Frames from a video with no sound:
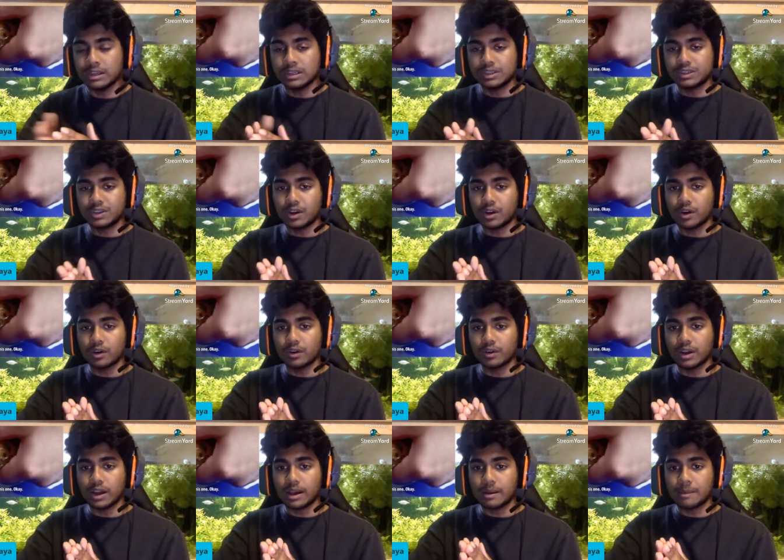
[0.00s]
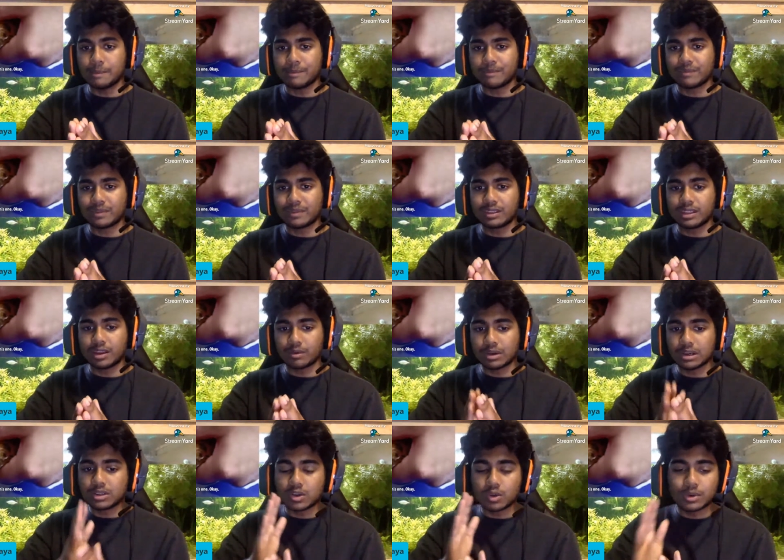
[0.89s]
So um,
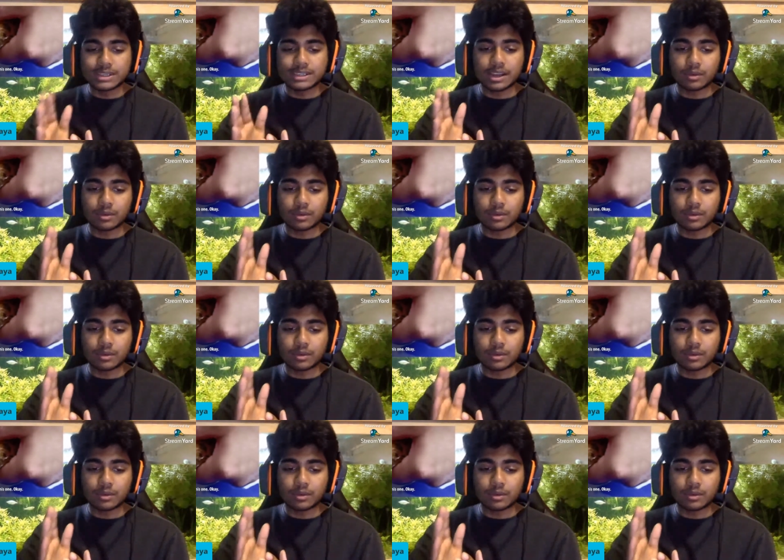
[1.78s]
there is always